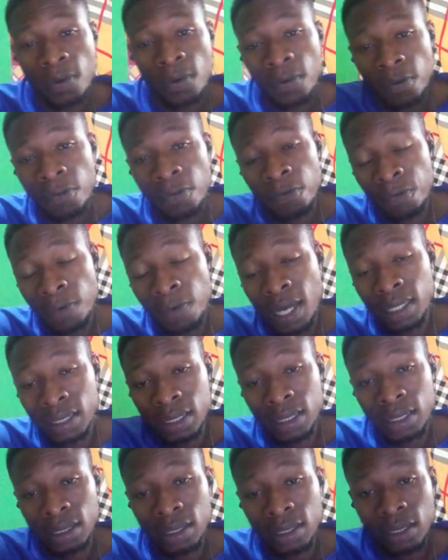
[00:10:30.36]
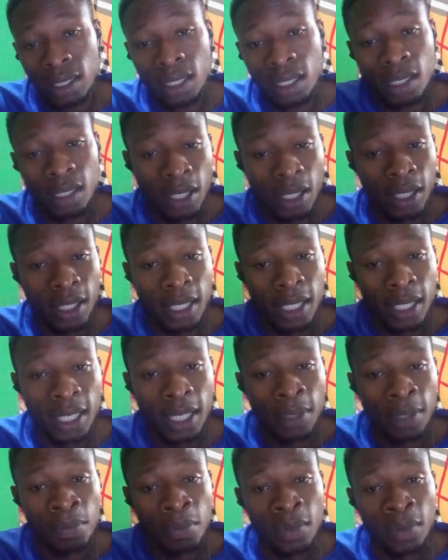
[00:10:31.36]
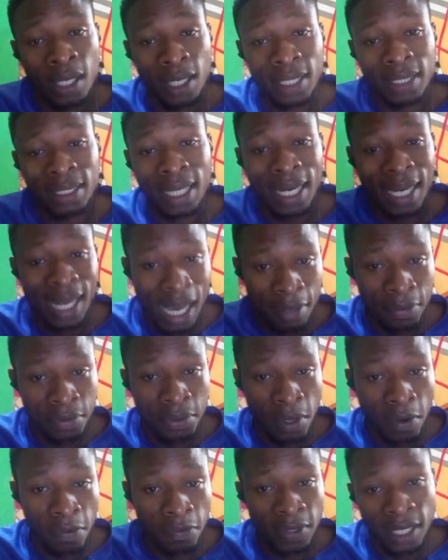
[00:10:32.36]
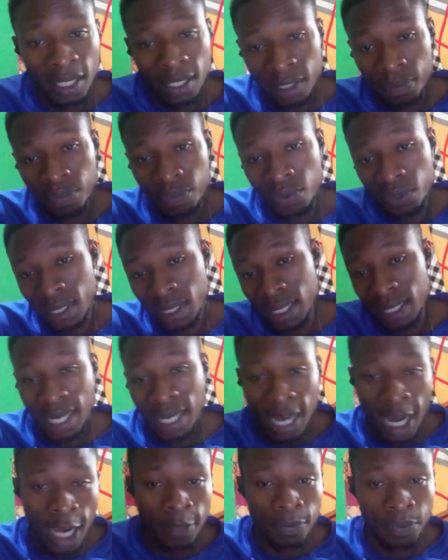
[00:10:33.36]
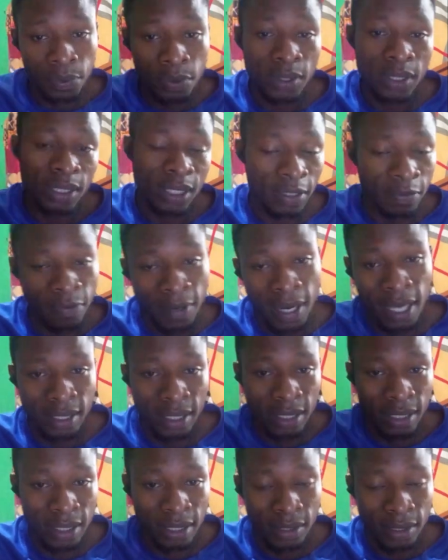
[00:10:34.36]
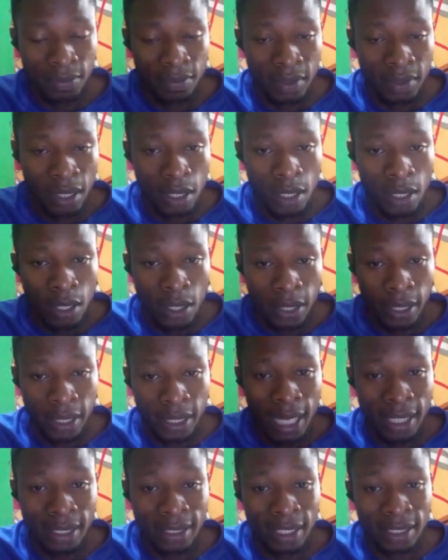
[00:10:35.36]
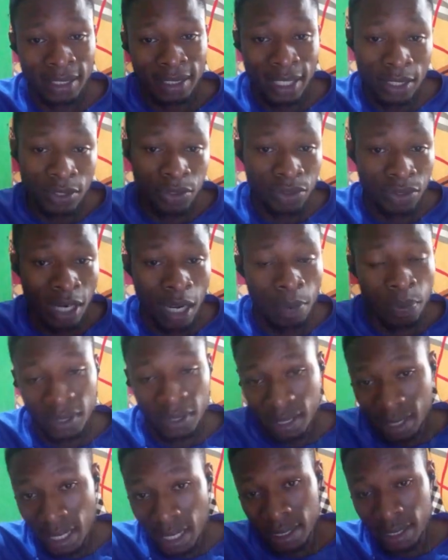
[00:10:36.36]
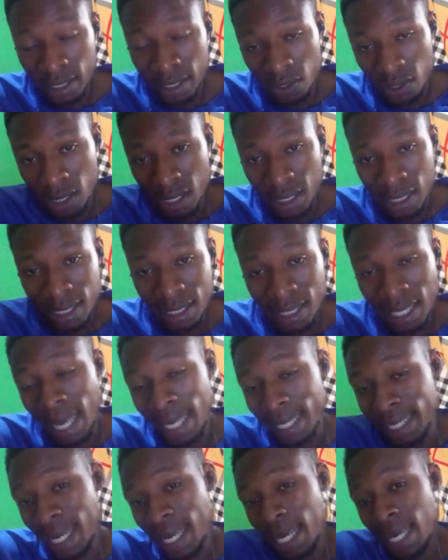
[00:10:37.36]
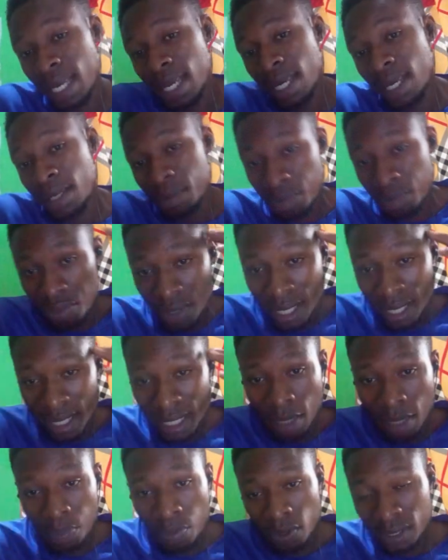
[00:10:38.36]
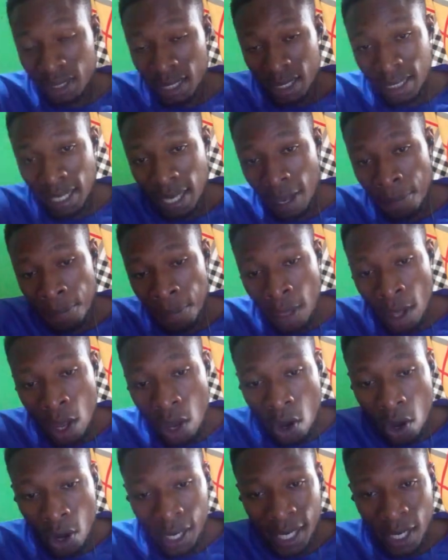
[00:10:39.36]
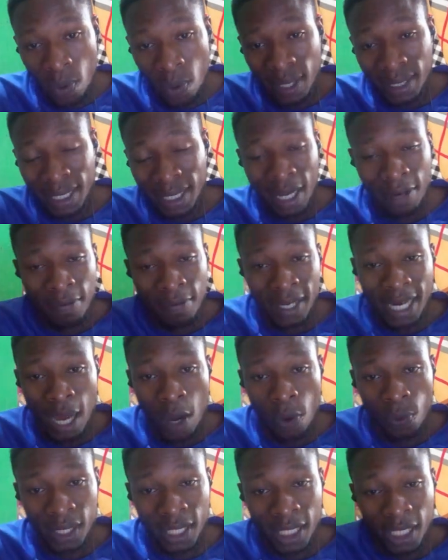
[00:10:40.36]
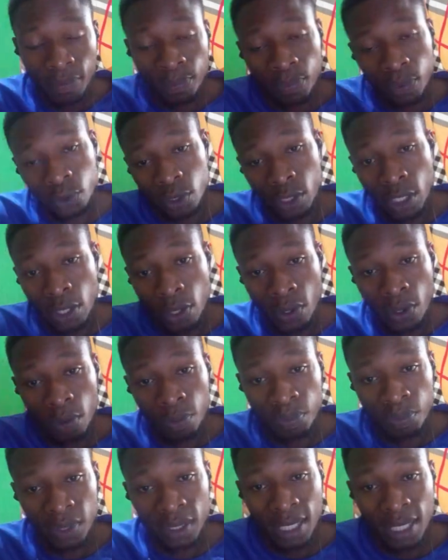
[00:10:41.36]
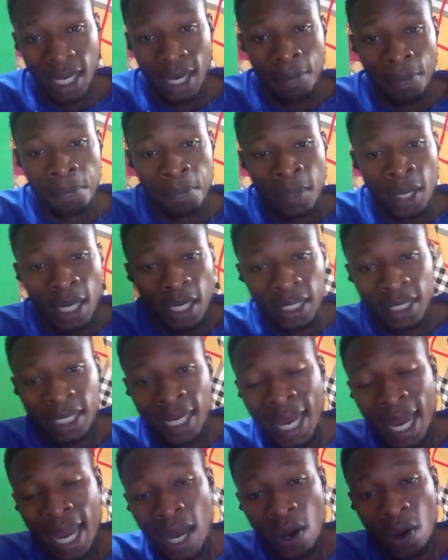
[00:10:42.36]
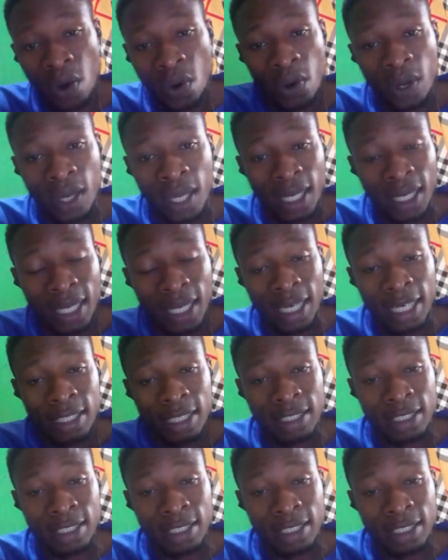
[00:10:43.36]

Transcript: functions, okay, in the lives of the input and the output devices. Okay, that's the central processing unit. It's like the brain, the processor. Okay, whatever that we input to the computer, now it